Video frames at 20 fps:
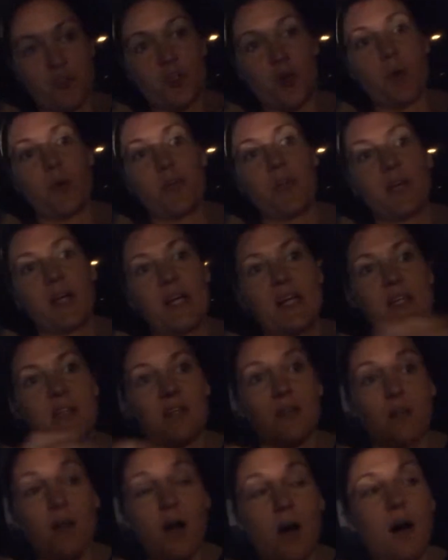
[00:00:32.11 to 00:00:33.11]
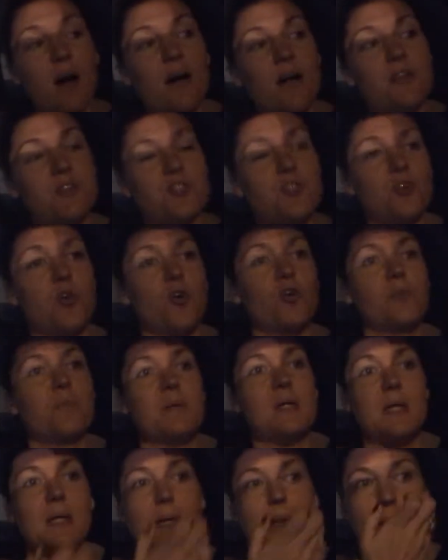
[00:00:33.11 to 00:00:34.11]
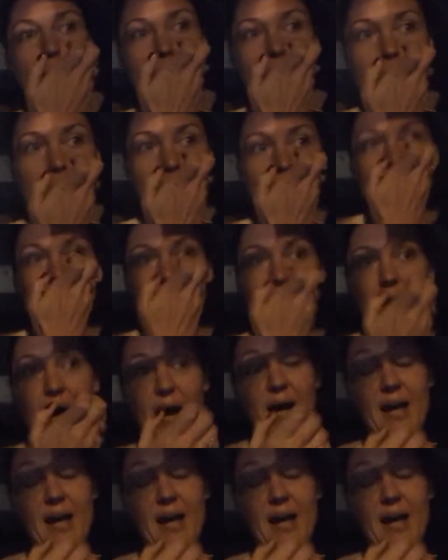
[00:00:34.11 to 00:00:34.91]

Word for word: So the lady at the lodge told me I